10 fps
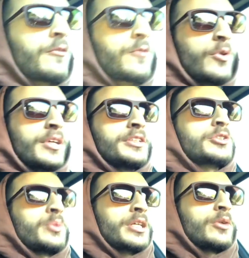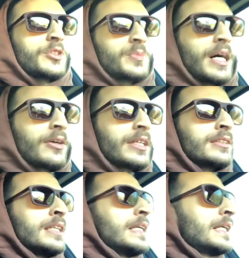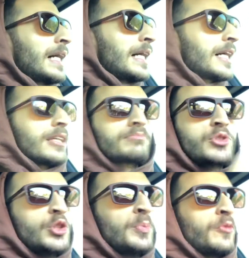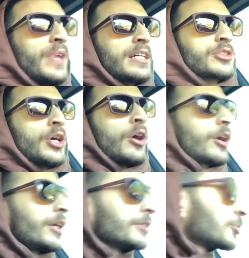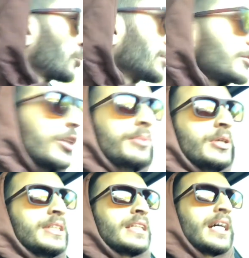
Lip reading: 420 horsepower, super fast car, twin turbo inline